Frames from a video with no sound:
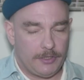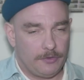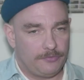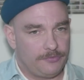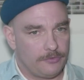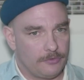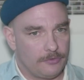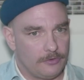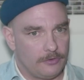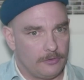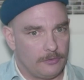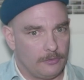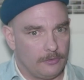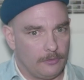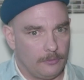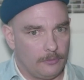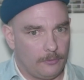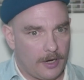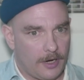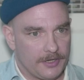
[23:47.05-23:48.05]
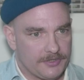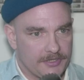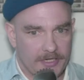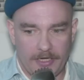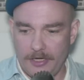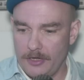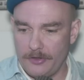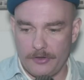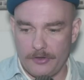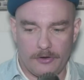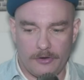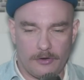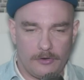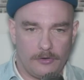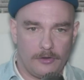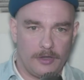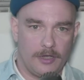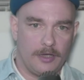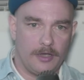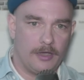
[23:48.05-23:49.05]
for watching another
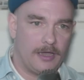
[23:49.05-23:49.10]
uh,